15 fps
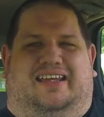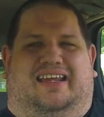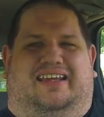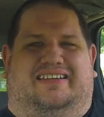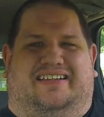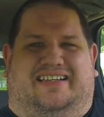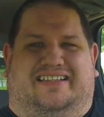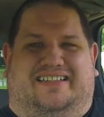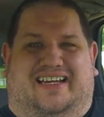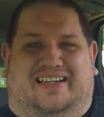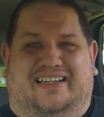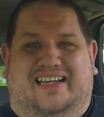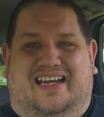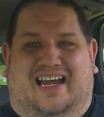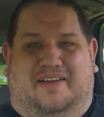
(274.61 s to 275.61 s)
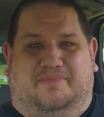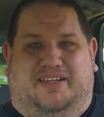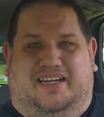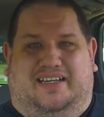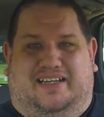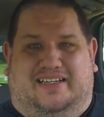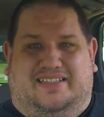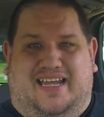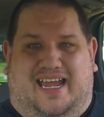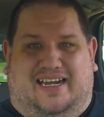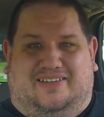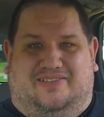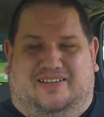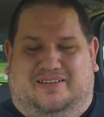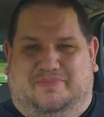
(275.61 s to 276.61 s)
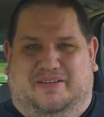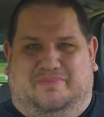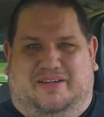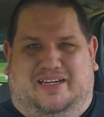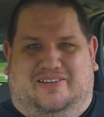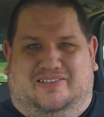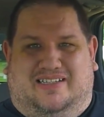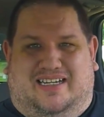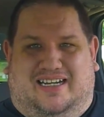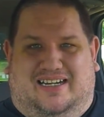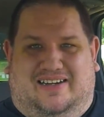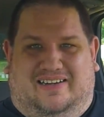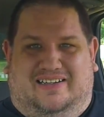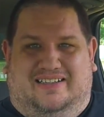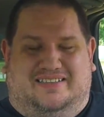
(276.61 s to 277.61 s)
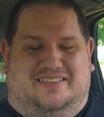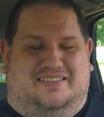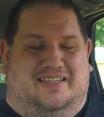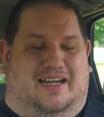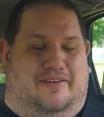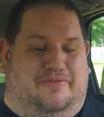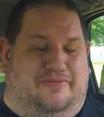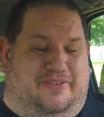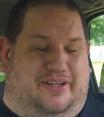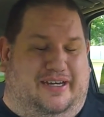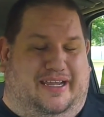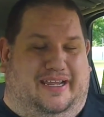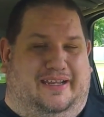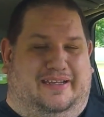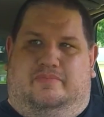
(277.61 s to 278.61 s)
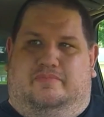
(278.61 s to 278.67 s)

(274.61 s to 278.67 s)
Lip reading: As you can tell, I'm getting attacked while I'm in my own car. This is not funny.